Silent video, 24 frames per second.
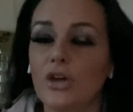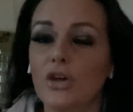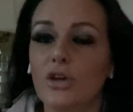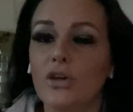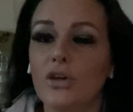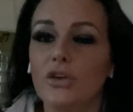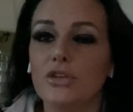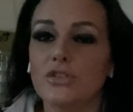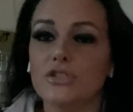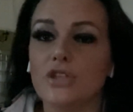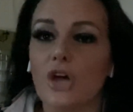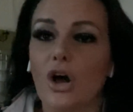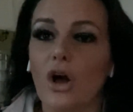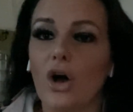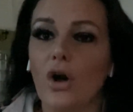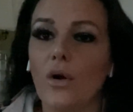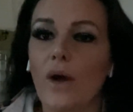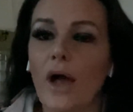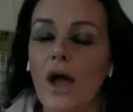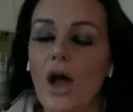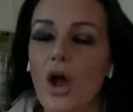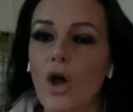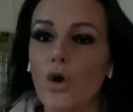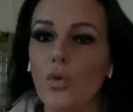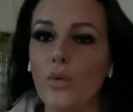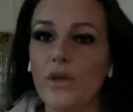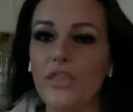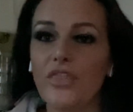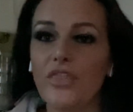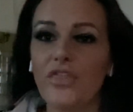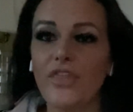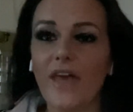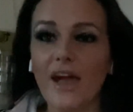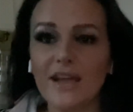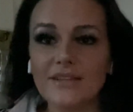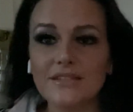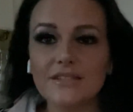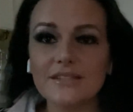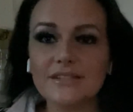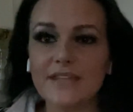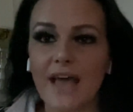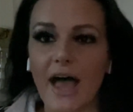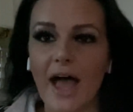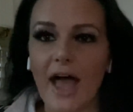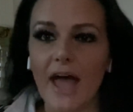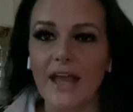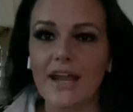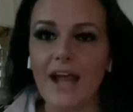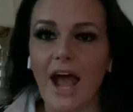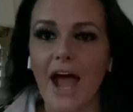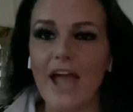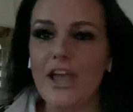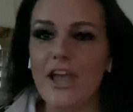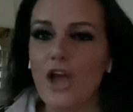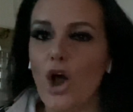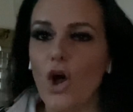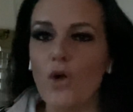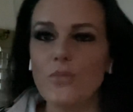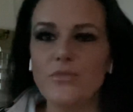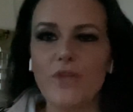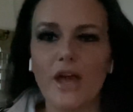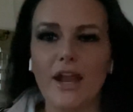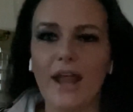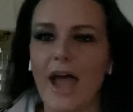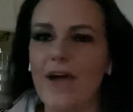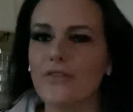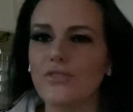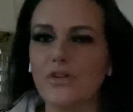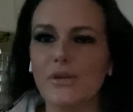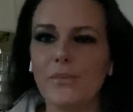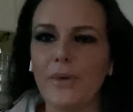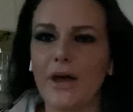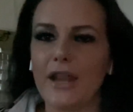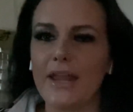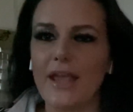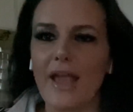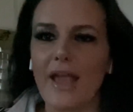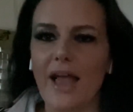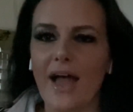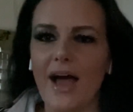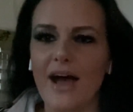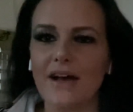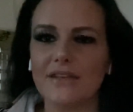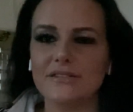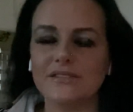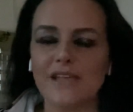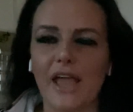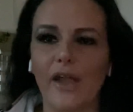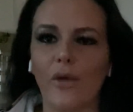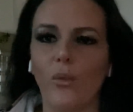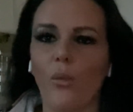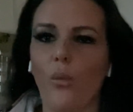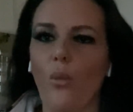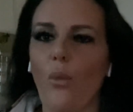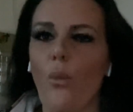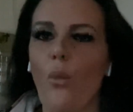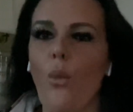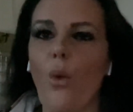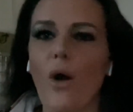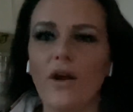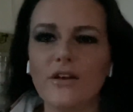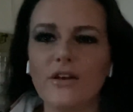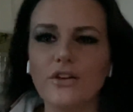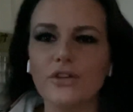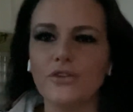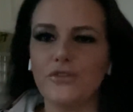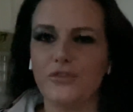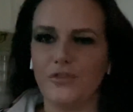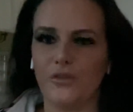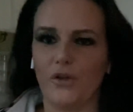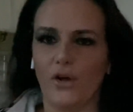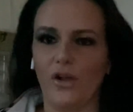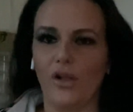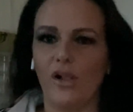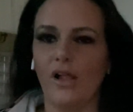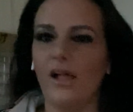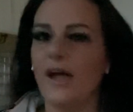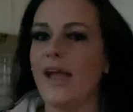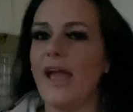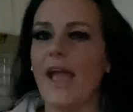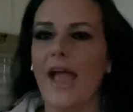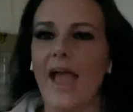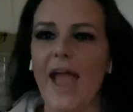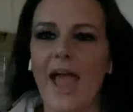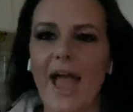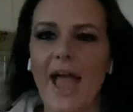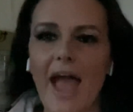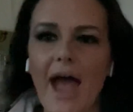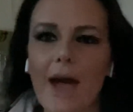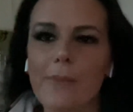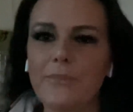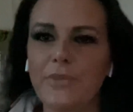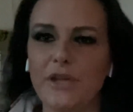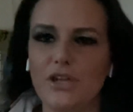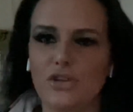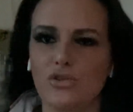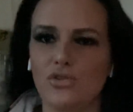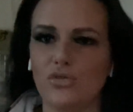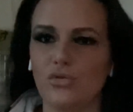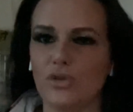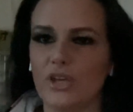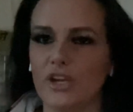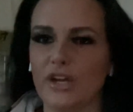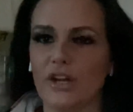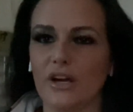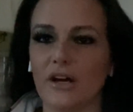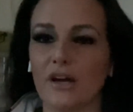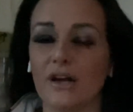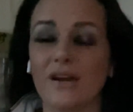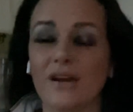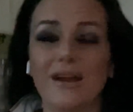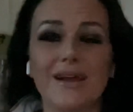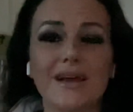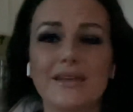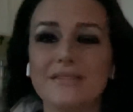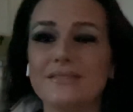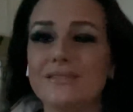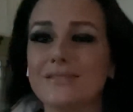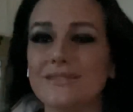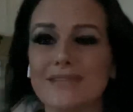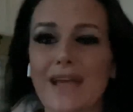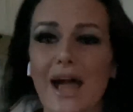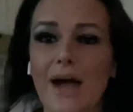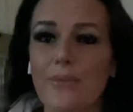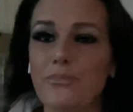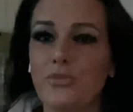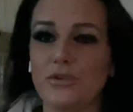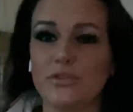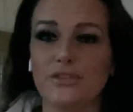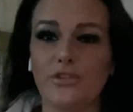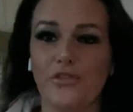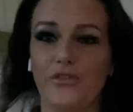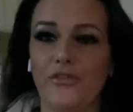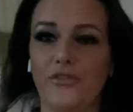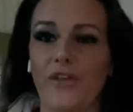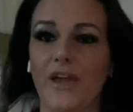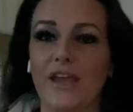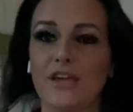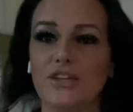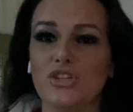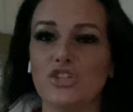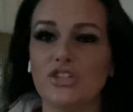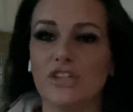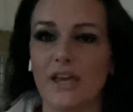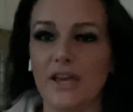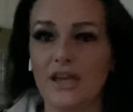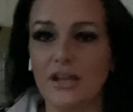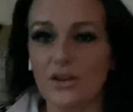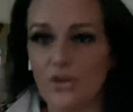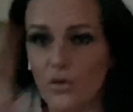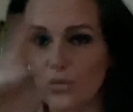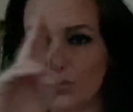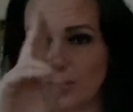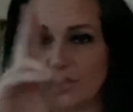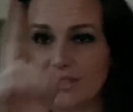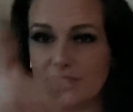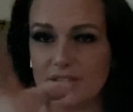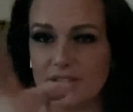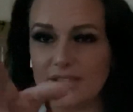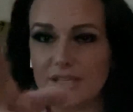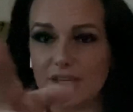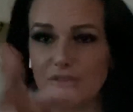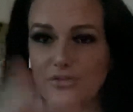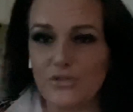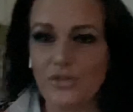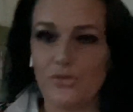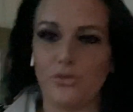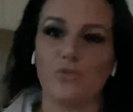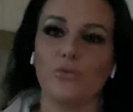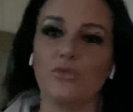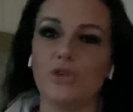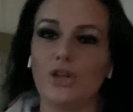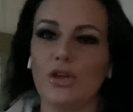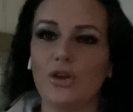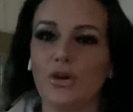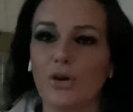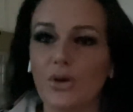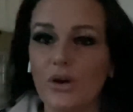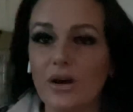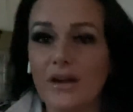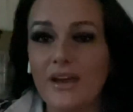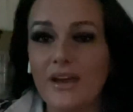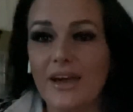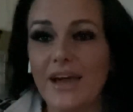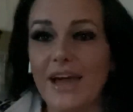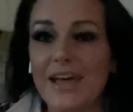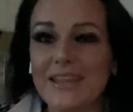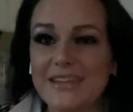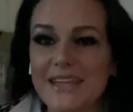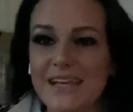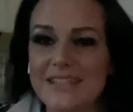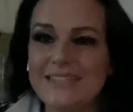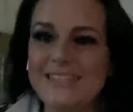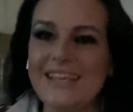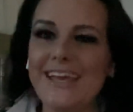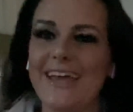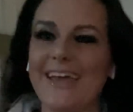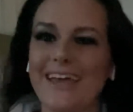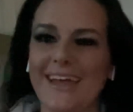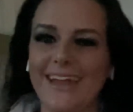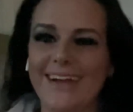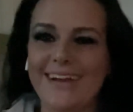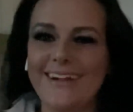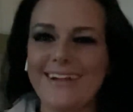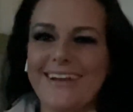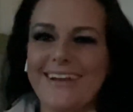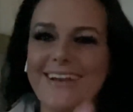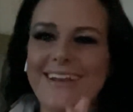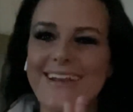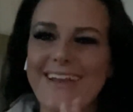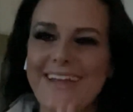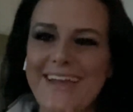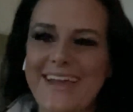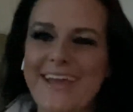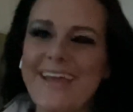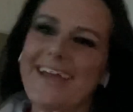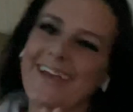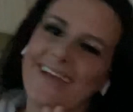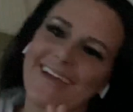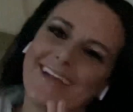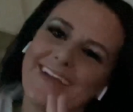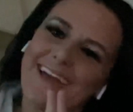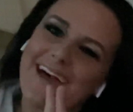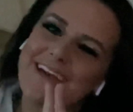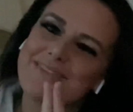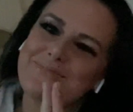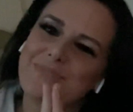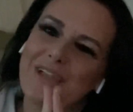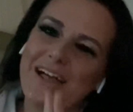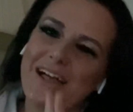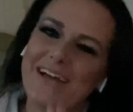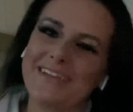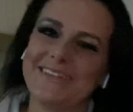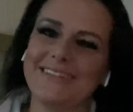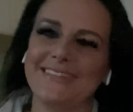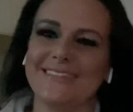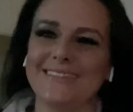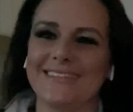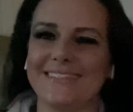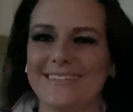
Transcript: So with that said, I hope that everybody has a wonderful, happy new year. Stop with the fake shit. We see through you, and that's it. God bless.